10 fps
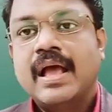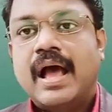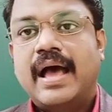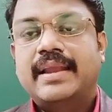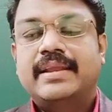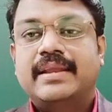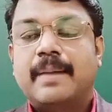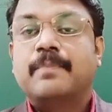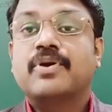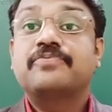and the
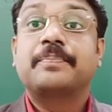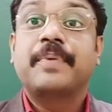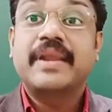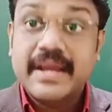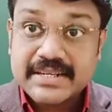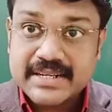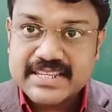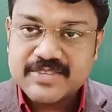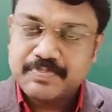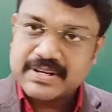number of
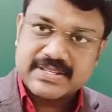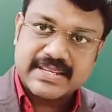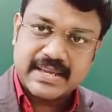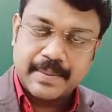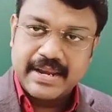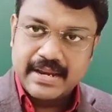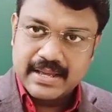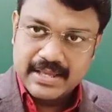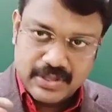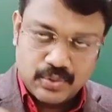repetitions per
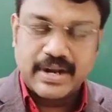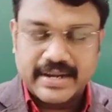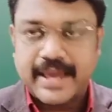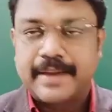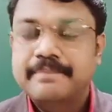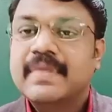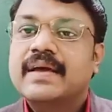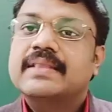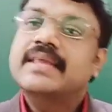second unit time,